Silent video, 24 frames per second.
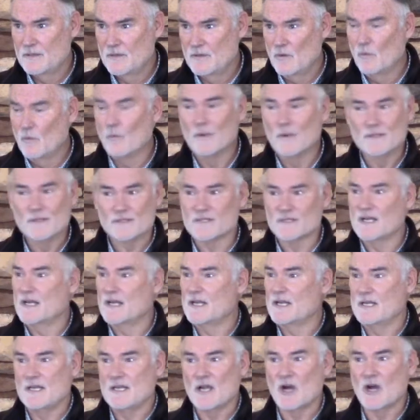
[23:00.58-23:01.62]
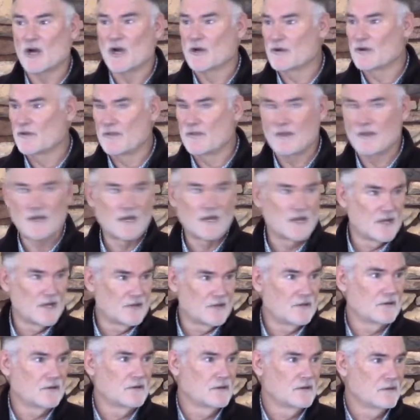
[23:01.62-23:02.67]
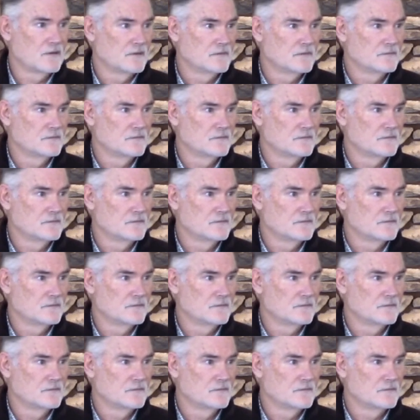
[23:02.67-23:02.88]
One's not any harder than another.